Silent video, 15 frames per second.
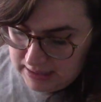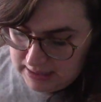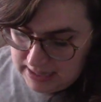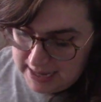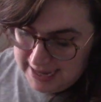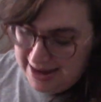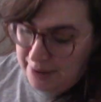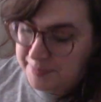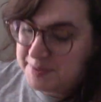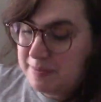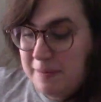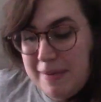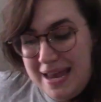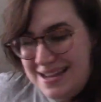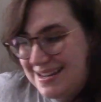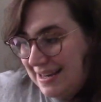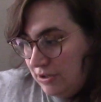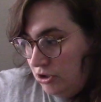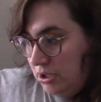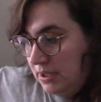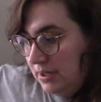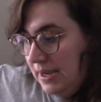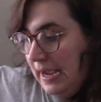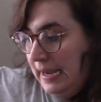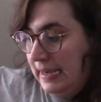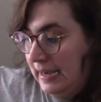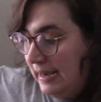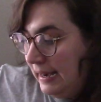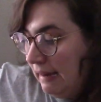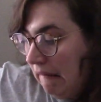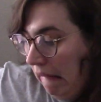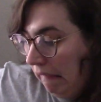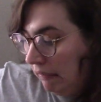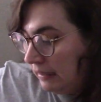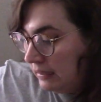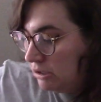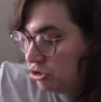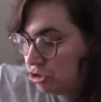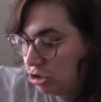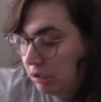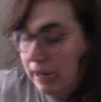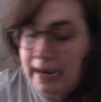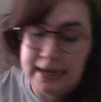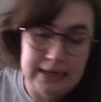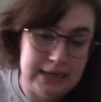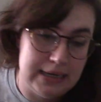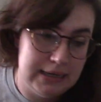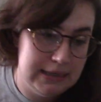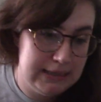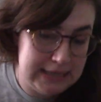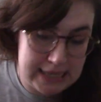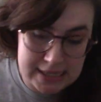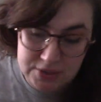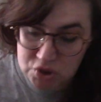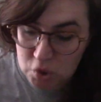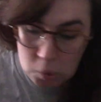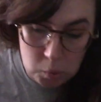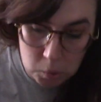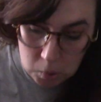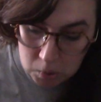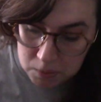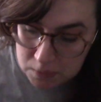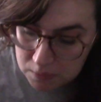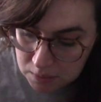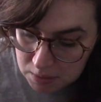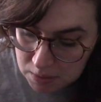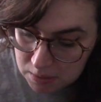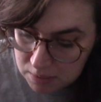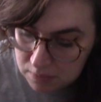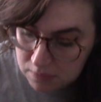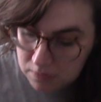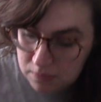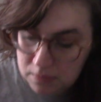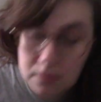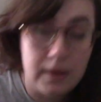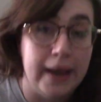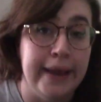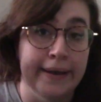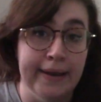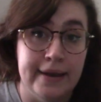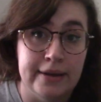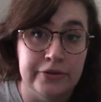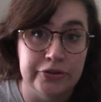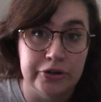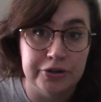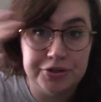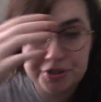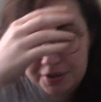It helps me pay attention. I knit in college, I knit in school, I knit in church.